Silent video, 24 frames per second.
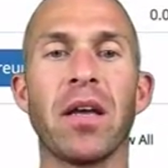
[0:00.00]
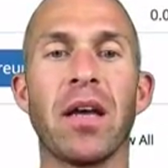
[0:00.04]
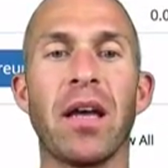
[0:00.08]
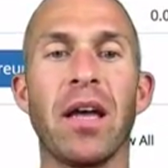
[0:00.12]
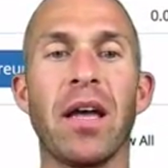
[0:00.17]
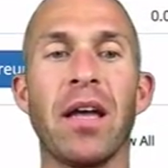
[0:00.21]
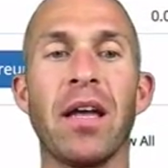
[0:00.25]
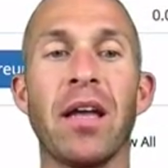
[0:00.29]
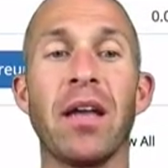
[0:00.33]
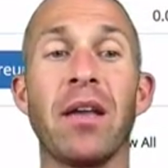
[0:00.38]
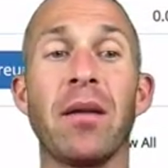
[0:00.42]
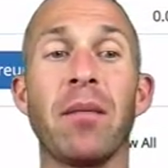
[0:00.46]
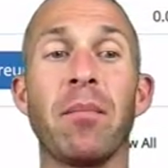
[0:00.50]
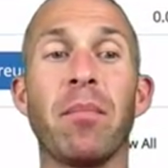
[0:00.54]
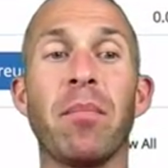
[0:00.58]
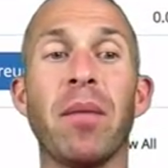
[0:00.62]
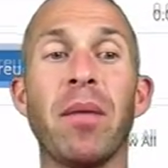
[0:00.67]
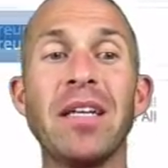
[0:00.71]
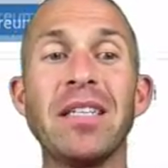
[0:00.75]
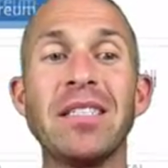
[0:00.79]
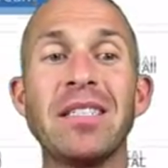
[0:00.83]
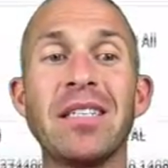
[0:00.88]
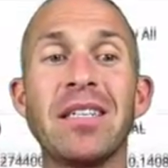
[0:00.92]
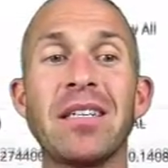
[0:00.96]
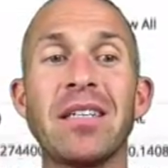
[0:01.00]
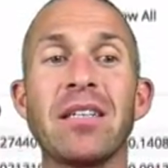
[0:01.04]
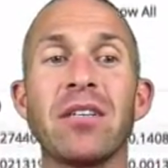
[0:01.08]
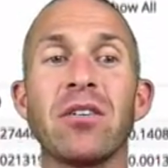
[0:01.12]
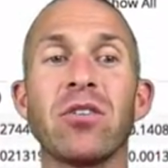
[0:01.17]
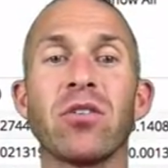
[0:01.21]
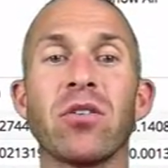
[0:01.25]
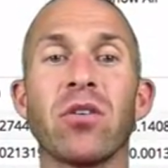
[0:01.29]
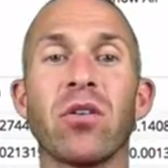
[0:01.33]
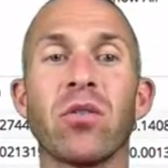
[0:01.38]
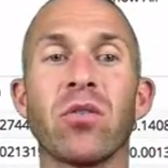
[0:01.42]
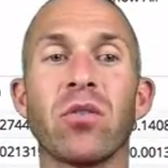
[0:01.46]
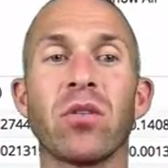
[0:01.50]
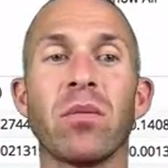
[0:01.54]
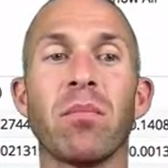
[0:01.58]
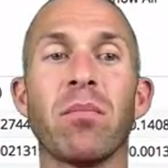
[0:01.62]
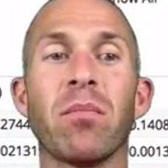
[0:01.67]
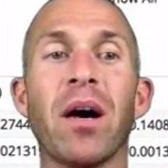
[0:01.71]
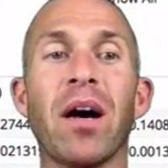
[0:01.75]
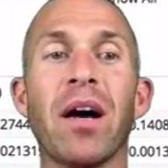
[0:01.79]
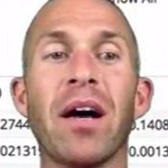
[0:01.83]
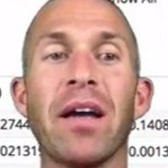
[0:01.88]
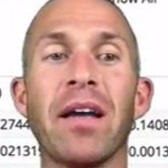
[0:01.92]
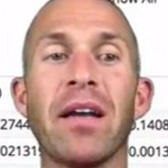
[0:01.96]
And basically you're going to
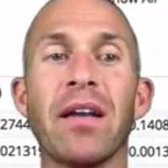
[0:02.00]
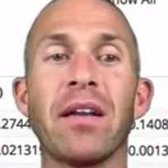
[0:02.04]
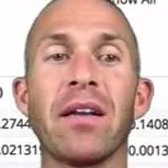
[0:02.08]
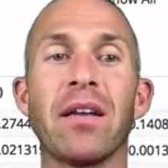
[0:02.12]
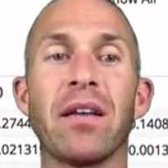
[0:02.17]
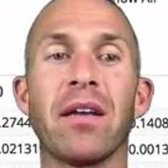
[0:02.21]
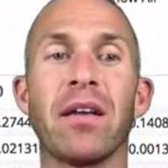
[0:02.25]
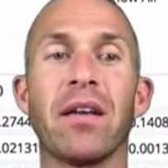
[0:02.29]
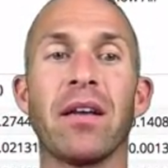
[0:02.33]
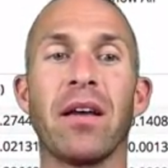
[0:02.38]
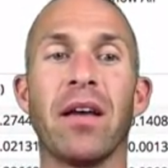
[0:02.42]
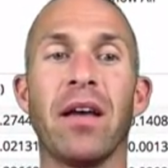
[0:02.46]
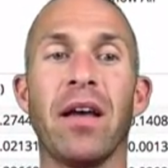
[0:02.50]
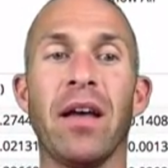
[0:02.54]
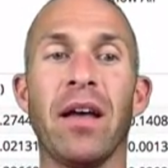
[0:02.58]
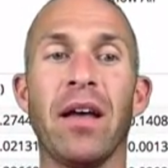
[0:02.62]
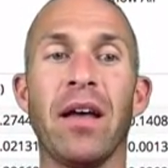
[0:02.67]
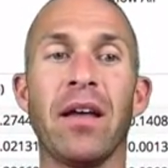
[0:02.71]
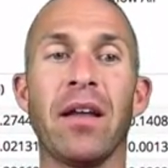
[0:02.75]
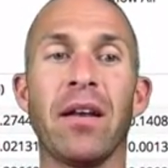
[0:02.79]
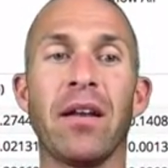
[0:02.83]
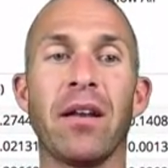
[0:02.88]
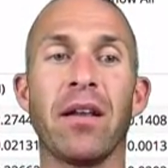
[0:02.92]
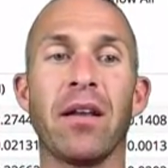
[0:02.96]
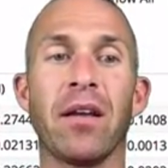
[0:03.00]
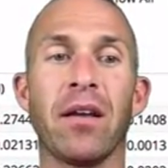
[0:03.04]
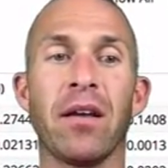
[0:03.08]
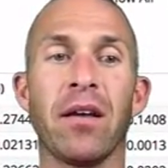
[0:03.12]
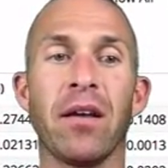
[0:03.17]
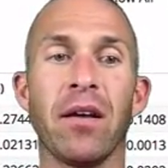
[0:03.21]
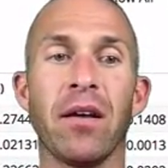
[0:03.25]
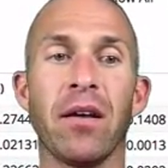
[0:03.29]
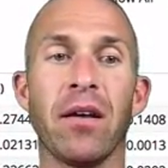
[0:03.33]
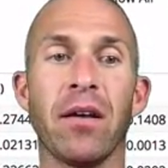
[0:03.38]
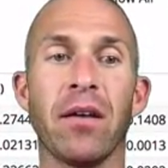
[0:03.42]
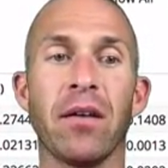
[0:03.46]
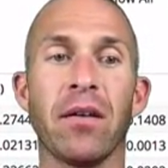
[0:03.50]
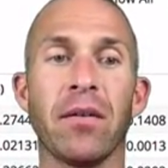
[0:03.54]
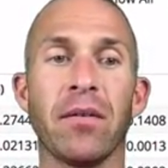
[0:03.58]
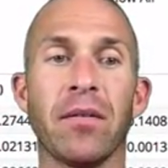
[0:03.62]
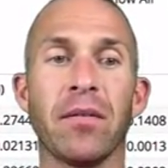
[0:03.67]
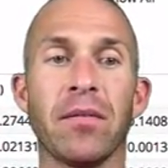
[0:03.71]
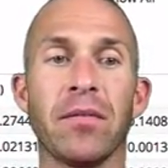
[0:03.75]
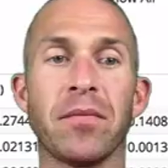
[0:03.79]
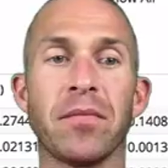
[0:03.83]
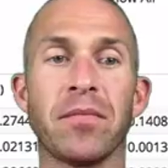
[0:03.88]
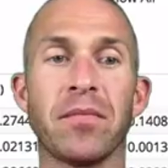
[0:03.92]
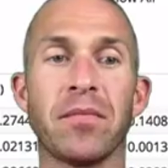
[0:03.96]
buy it at, uh,
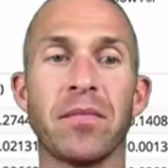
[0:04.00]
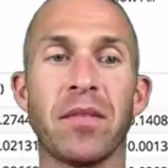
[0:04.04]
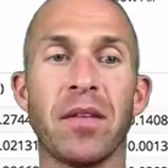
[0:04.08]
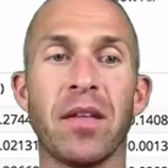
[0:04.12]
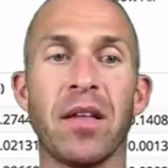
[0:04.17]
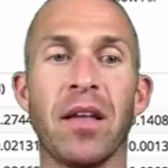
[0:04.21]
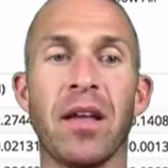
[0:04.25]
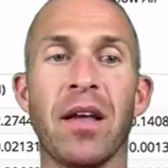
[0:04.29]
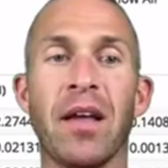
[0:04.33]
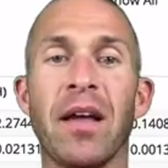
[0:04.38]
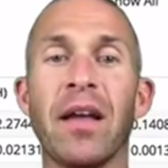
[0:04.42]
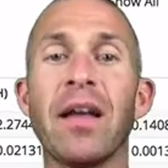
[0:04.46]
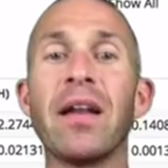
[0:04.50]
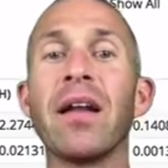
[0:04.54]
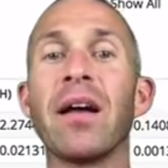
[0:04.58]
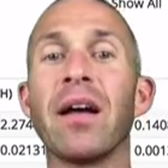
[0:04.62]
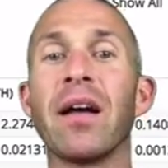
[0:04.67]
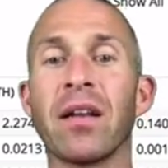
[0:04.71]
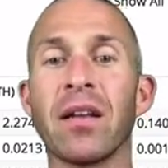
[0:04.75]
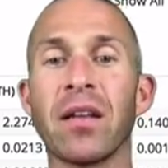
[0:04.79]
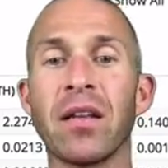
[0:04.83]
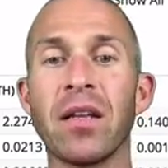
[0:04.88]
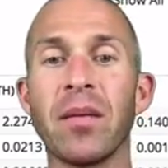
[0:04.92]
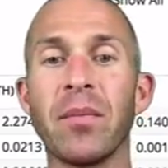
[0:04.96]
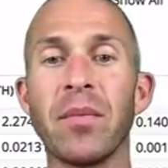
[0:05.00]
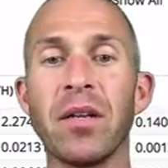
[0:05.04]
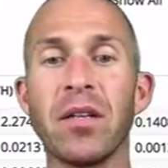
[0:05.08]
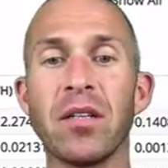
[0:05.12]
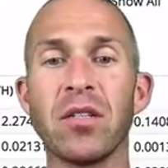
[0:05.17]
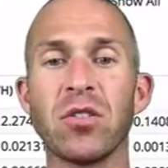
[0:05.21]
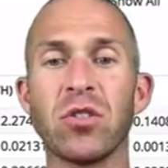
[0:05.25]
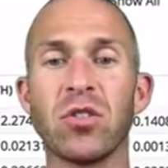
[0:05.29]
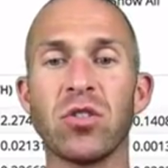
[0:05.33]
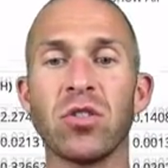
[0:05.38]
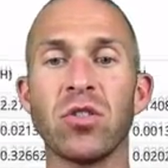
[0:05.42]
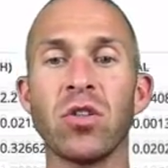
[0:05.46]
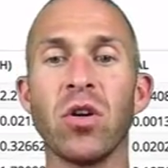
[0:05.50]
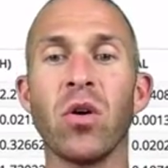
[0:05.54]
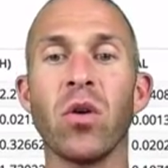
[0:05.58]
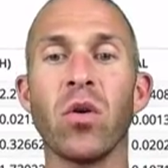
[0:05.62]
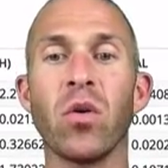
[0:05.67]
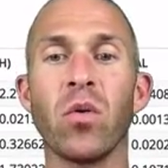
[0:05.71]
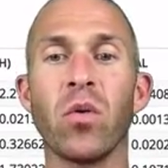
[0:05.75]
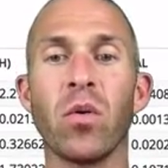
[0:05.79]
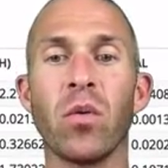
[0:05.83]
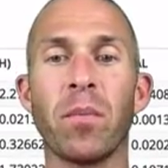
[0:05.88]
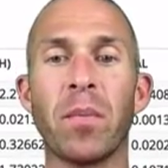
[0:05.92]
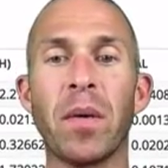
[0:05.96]
at a limit.
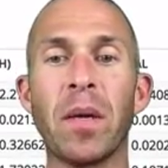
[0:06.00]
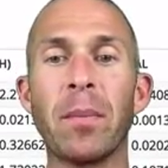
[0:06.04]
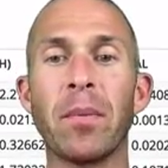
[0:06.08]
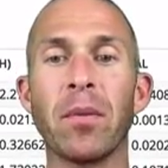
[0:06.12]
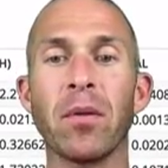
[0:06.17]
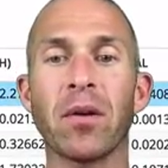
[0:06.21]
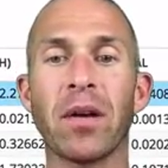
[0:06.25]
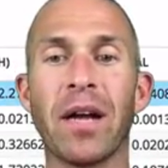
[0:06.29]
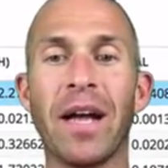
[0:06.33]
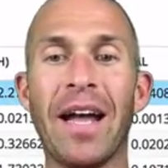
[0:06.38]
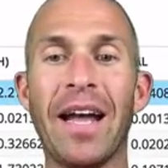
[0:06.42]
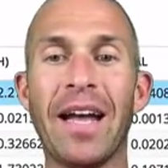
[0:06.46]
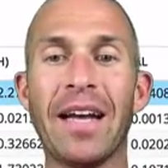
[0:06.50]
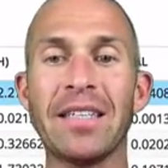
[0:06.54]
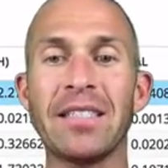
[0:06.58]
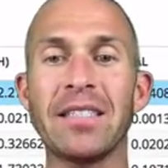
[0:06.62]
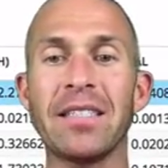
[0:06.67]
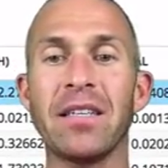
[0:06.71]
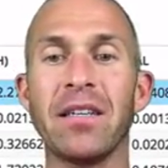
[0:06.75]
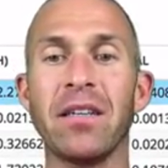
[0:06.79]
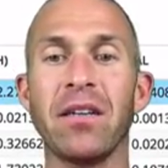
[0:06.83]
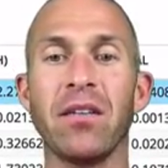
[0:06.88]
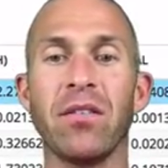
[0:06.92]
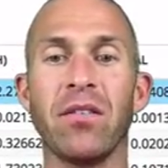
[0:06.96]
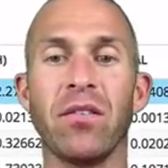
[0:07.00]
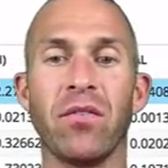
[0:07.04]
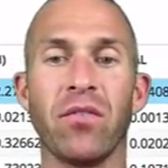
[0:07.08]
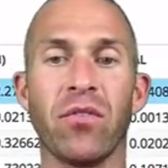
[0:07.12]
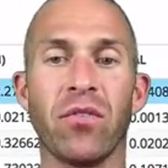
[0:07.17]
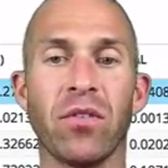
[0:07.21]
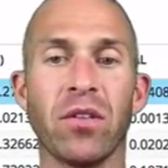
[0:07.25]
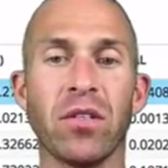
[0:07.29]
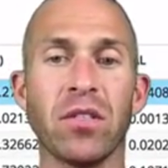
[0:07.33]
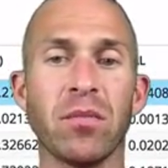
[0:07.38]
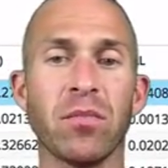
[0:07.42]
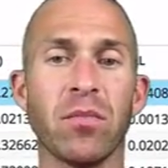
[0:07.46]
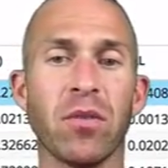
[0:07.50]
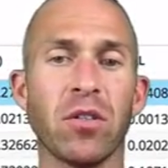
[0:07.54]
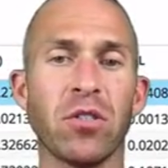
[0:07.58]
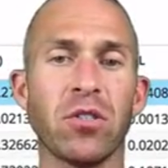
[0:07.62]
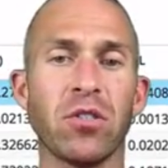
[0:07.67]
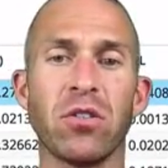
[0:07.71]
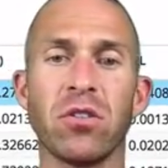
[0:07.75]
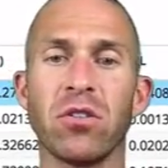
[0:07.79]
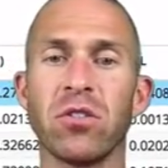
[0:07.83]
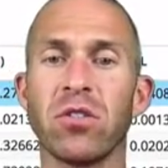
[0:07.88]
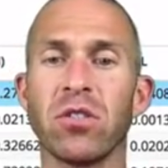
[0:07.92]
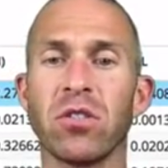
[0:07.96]
So people are asking for this
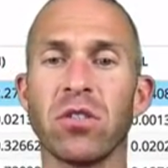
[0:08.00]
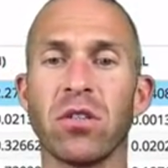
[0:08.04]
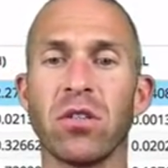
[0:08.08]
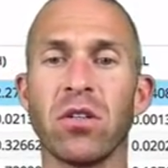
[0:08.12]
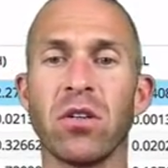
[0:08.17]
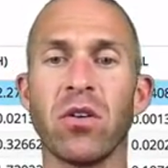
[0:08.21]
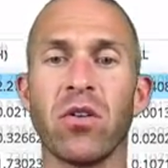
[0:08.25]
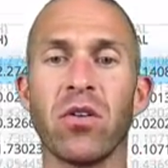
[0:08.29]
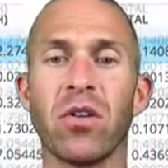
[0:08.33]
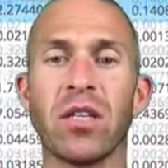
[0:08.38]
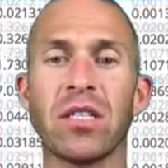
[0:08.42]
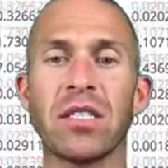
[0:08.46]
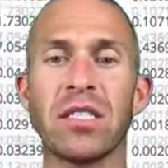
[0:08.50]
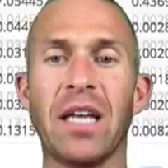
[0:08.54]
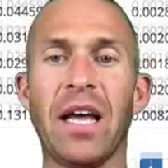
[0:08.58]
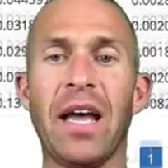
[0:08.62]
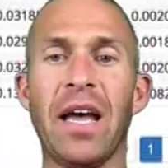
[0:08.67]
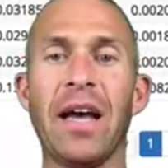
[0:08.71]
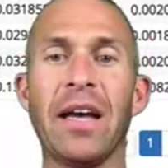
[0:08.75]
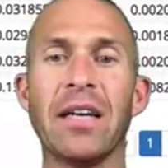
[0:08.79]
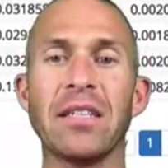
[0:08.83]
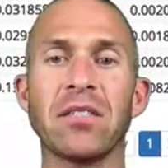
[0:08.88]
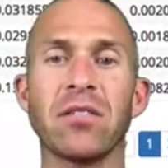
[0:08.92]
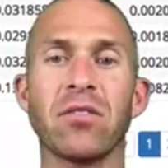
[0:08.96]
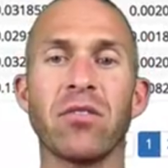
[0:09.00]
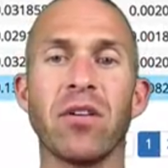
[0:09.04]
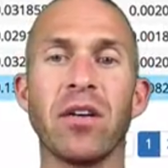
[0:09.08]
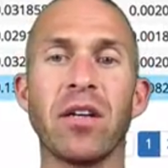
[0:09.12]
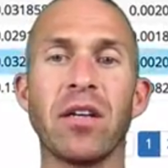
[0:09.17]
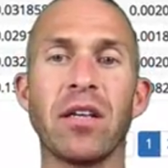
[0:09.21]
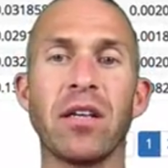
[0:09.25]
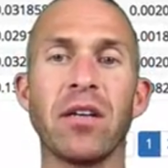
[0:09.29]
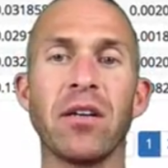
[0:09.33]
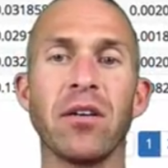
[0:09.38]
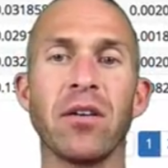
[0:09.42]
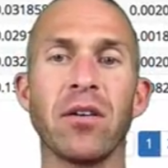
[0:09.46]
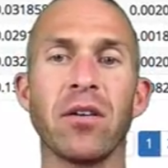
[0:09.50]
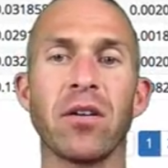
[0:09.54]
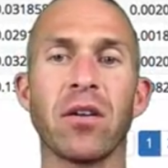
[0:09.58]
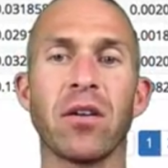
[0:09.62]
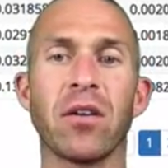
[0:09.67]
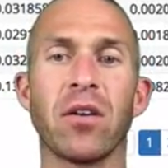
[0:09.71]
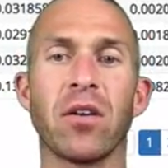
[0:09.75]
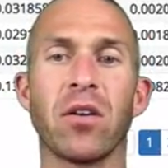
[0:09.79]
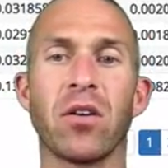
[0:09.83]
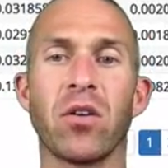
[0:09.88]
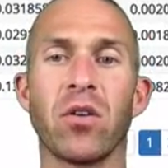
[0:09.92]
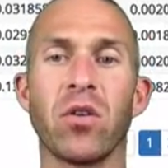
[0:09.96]
much. You're just gonna go to this ask right here.
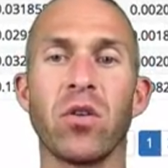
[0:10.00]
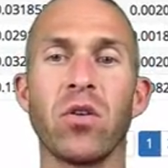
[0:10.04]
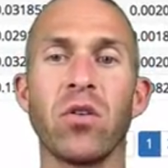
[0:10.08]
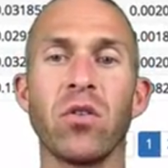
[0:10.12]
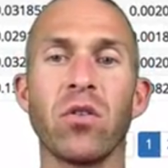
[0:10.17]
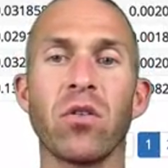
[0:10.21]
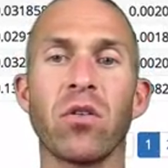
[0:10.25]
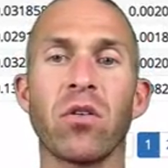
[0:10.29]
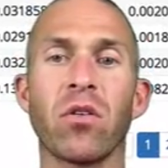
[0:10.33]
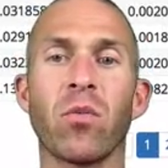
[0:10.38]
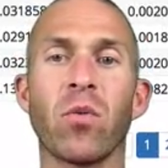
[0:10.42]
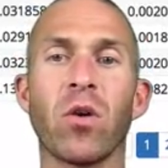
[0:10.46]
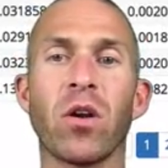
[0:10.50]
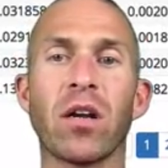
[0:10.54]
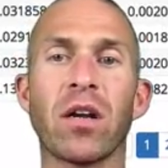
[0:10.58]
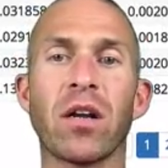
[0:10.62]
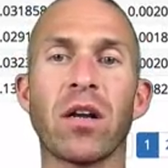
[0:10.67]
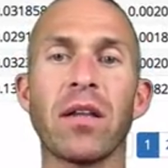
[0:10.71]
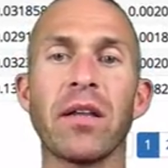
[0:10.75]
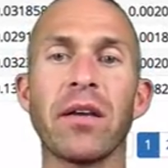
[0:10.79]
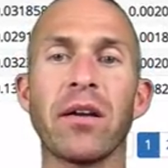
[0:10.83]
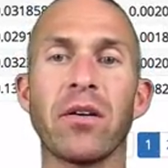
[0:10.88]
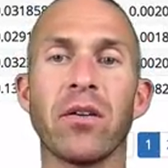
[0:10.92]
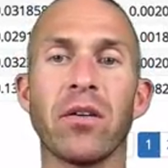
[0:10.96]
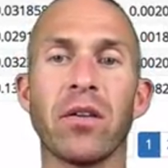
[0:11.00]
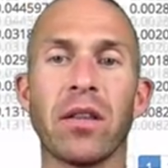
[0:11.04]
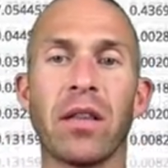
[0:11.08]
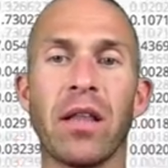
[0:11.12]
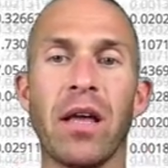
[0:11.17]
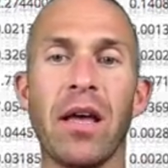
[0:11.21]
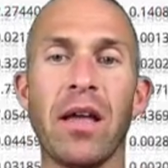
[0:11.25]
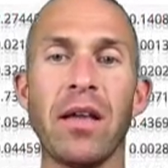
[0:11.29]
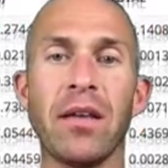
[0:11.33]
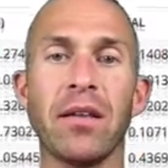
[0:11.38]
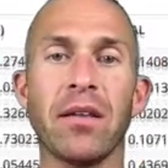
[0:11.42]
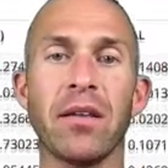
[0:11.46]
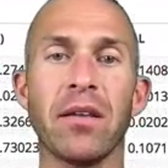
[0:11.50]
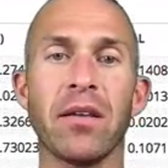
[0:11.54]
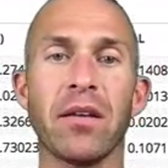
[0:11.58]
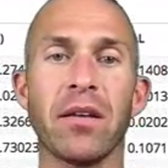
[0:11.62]
You're gonna to want to click on that.